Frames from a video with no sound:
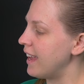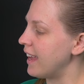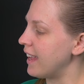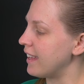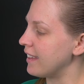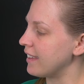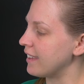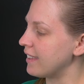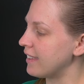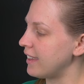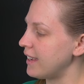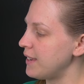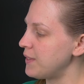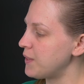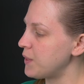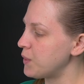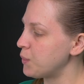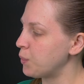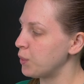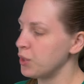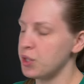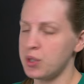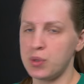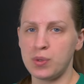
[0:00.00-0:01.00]
and glaze
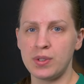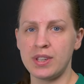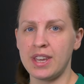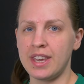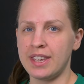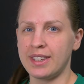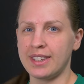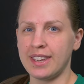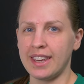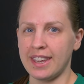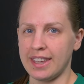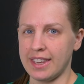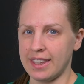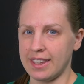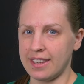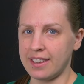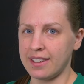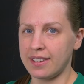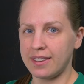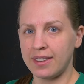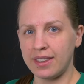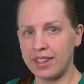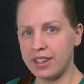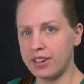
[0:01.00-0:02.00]
is when you take a
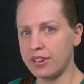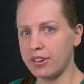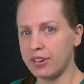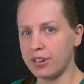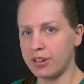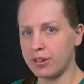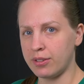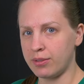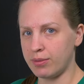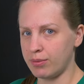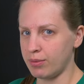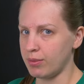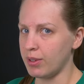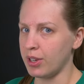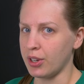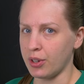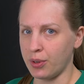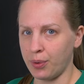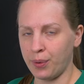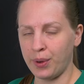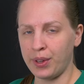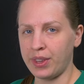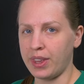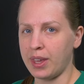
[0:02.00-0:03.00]
clear
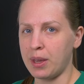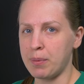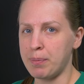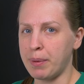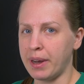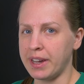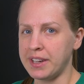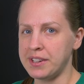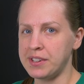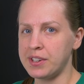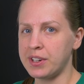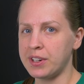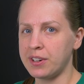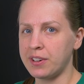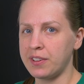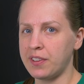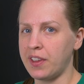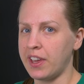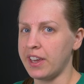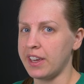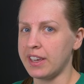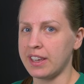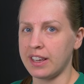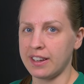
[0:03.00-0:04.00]
acrylic binder
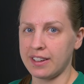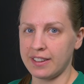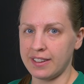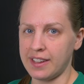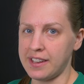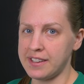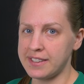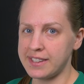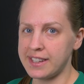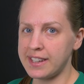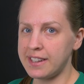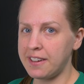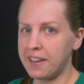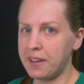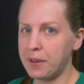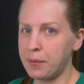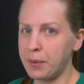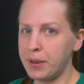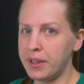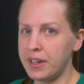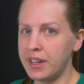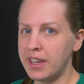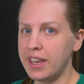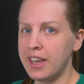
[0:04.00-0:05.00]
like a glazing
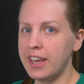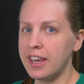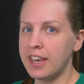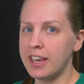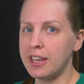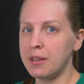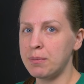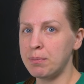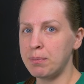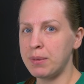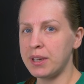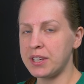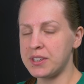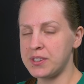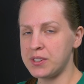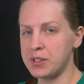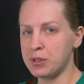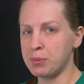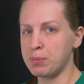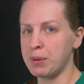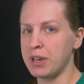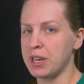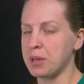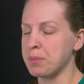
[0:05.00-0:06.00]
liquid and mix
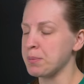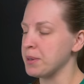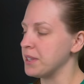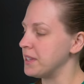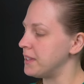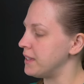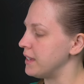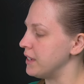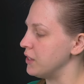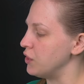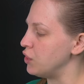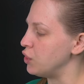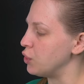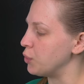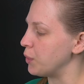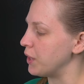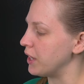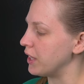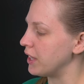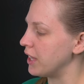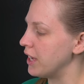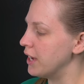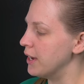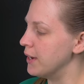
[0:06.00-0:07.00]
your pigments into
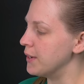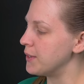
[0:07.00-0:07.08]
it.